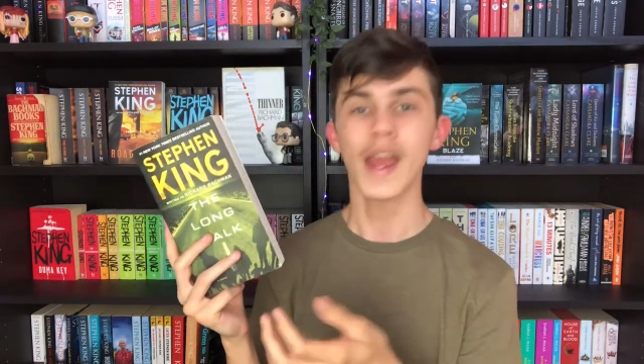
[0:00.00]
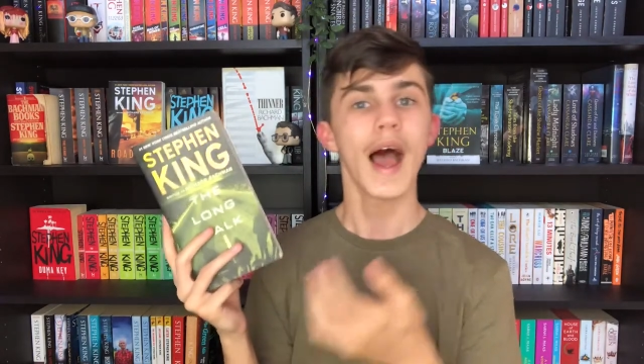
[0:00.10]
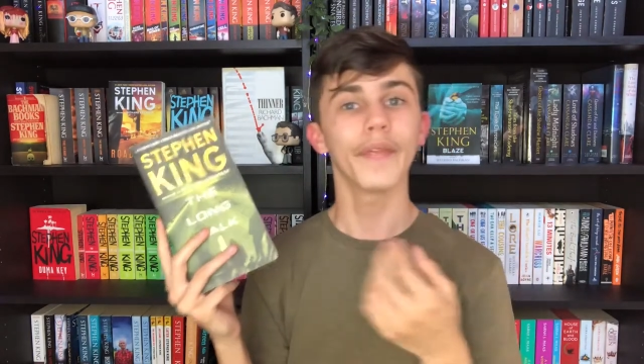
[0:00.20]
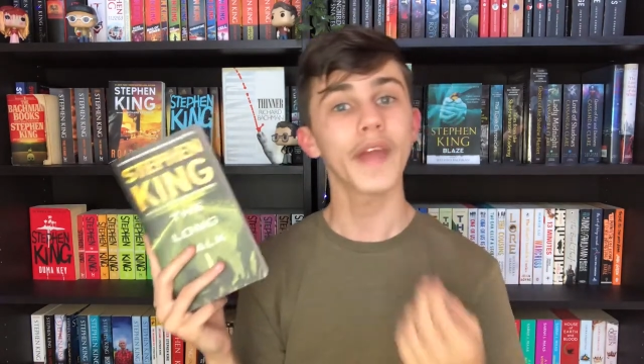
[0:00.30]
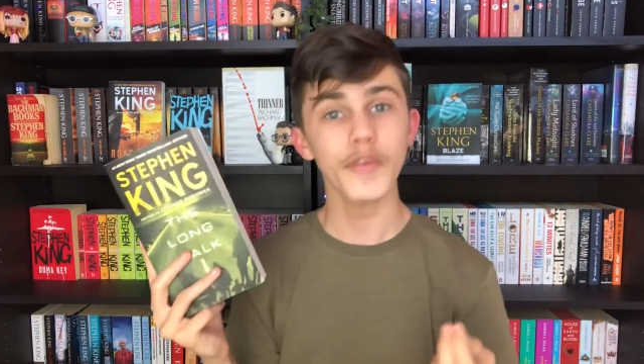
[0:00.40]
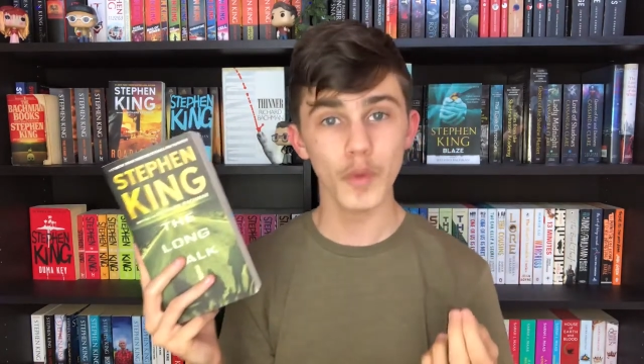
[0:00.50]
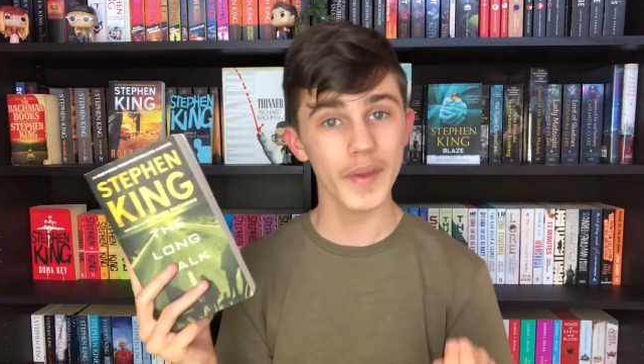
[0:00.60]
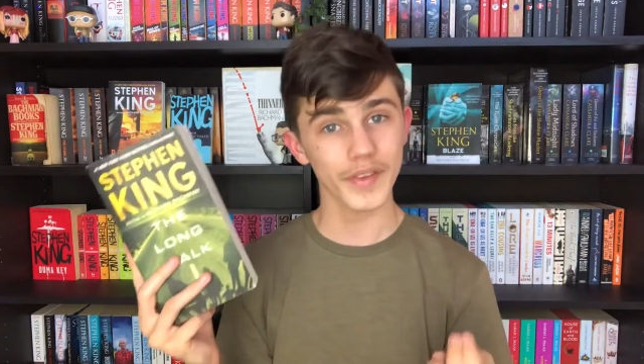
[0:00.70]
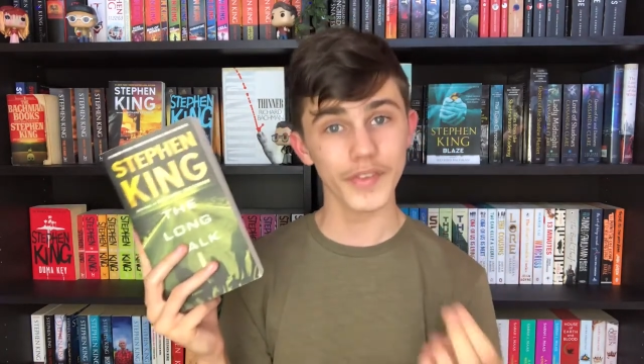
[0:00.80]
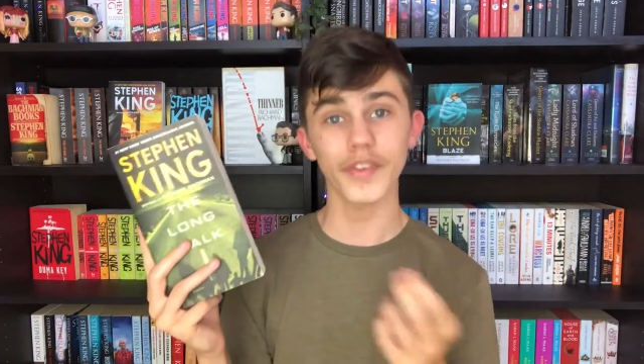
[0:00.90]
and that's what
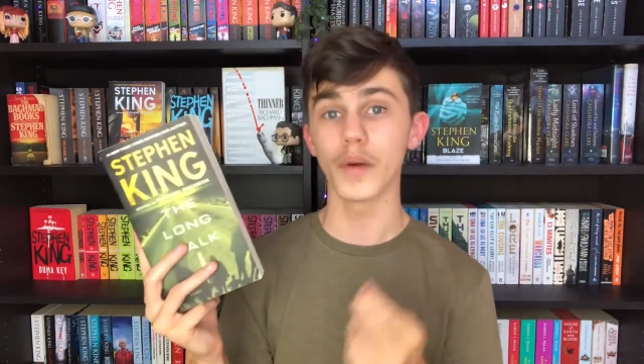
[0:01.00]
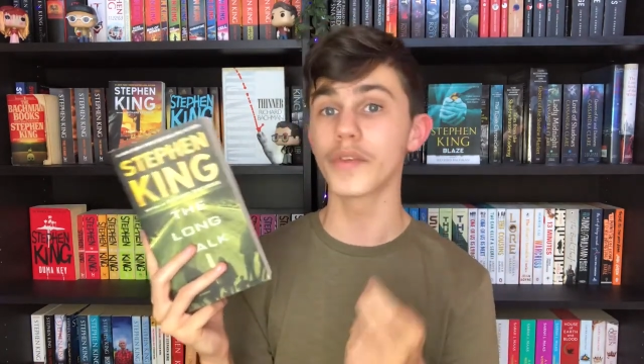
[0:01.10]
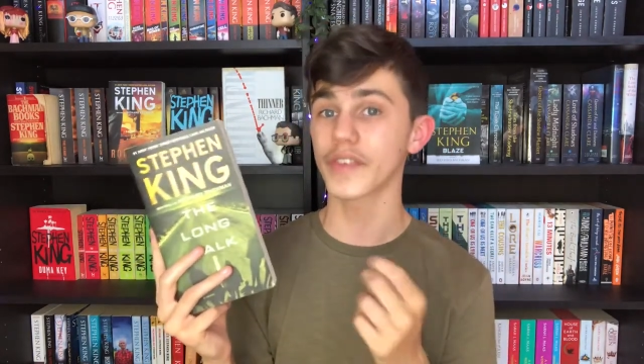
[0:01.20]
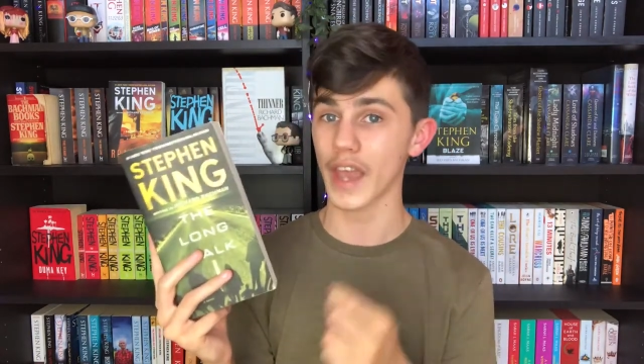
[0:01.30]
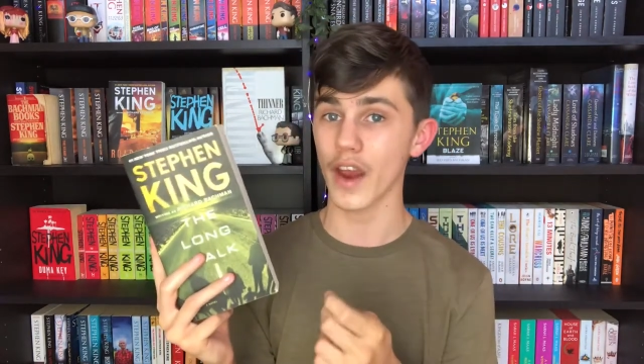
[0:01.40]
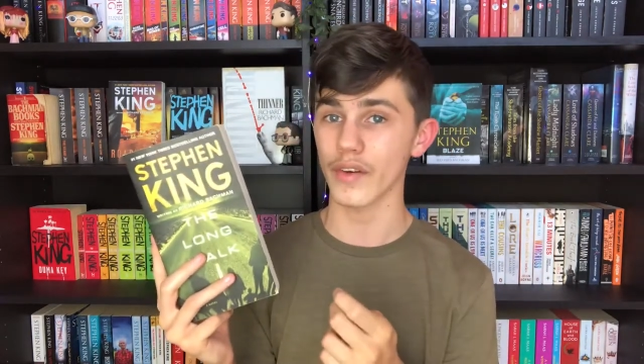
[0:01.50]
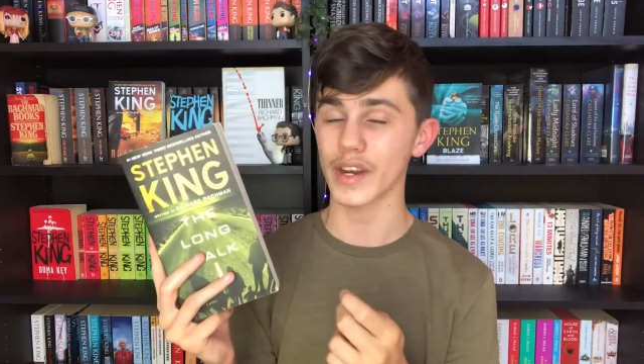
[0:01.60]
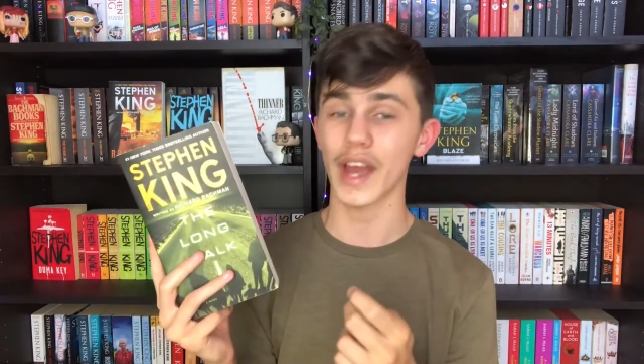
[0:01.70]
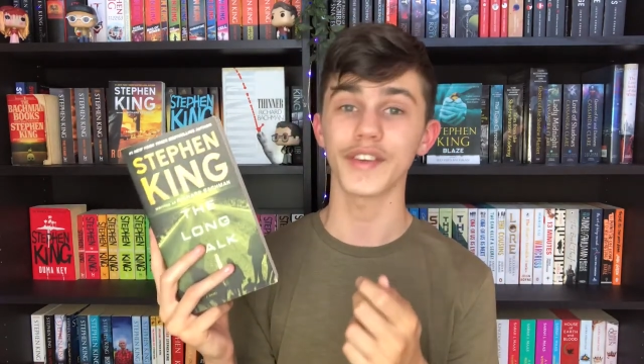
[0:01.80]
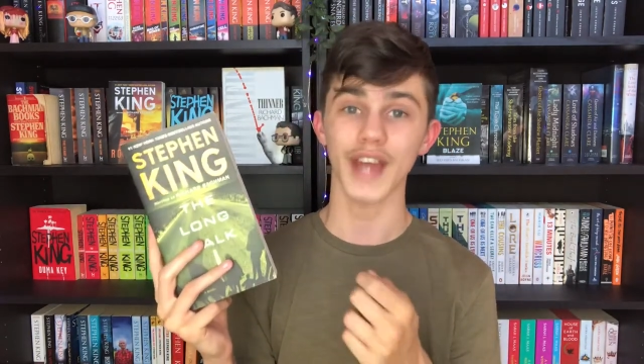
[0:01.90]
makes it so scary
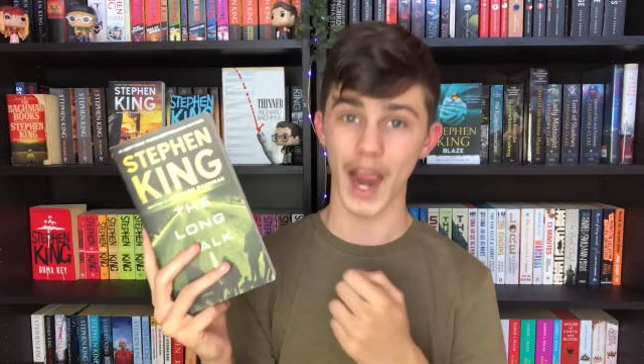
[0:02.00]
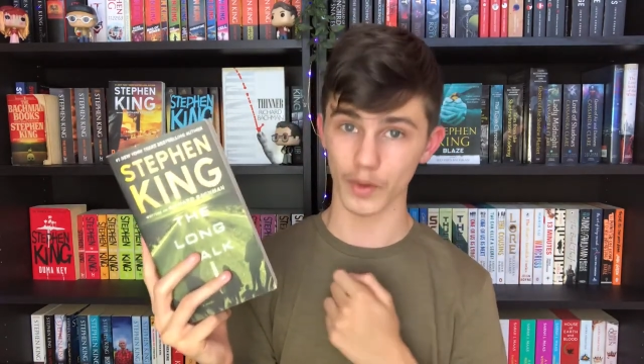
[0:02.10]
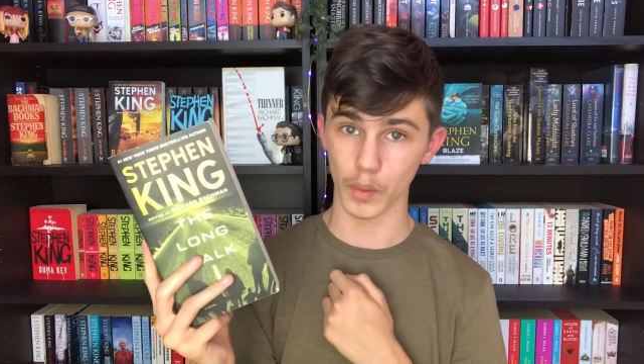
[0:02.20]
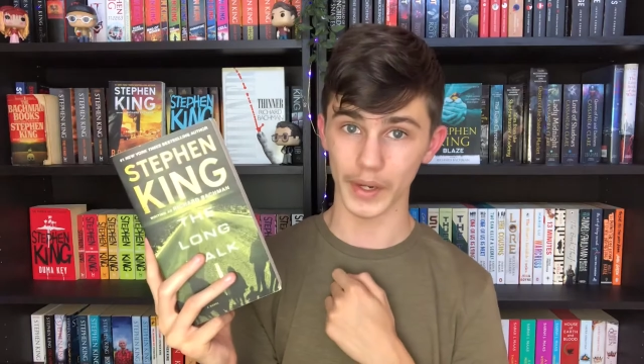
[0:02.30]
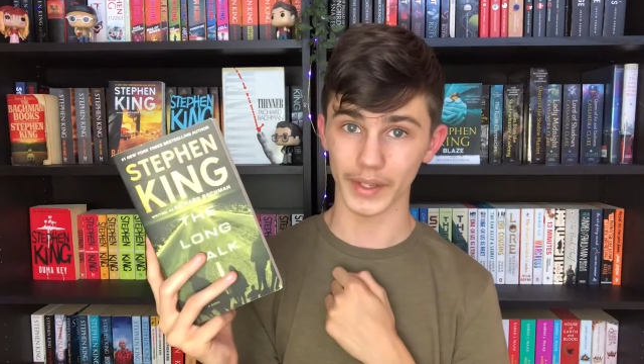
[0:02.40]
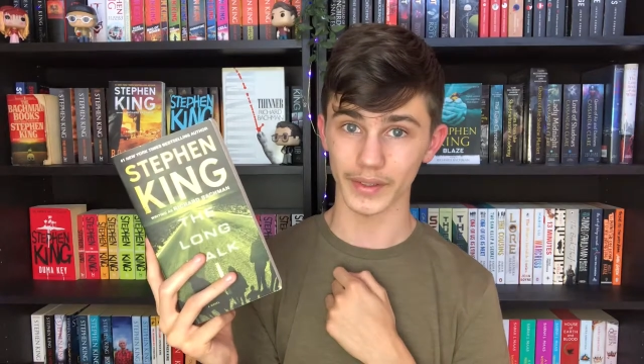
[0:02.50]
and harrowing.